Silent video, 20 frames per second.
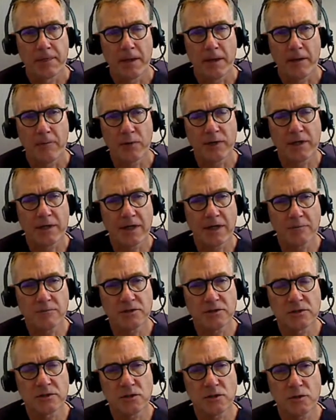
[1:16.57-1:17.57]
And when it
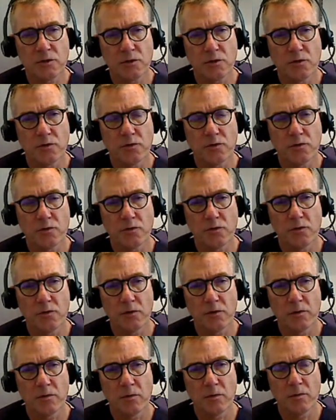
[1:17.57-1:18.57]
comes
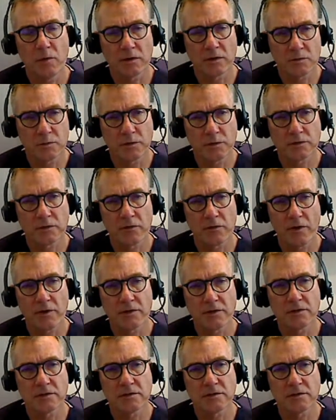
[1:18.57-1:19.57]
to multiple
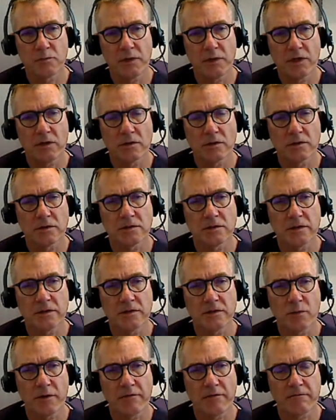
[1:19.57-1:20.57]
sclerosis and being on
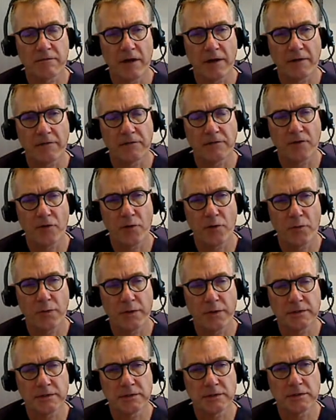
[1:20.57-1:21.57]
disease modifying
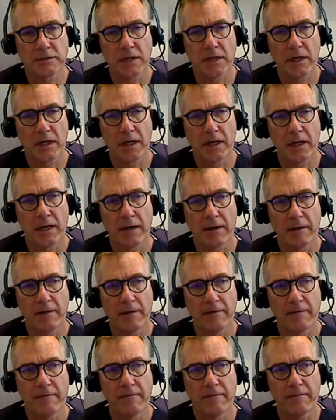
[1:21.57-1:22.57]
therapies,
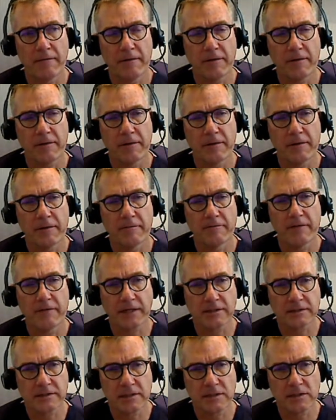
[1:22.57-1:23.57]
uh, uh,
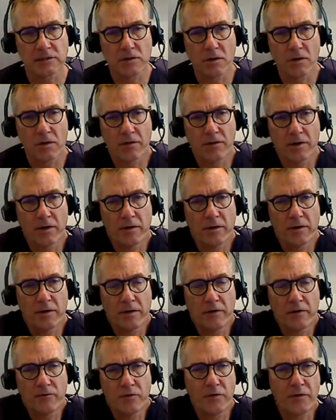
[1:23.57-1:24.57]
vaccines are
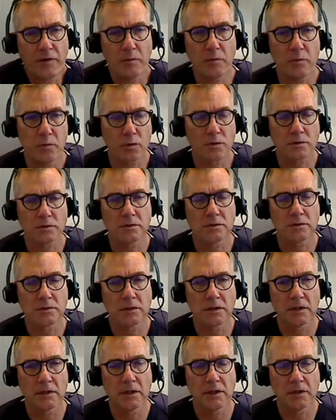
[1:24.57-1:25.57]
a, a very important
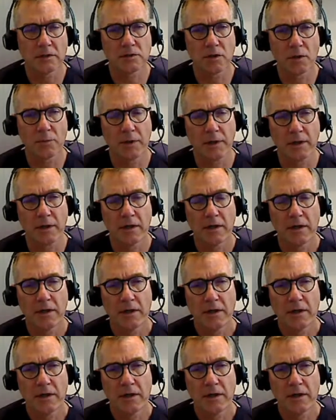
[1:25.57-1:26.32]
uh, topic.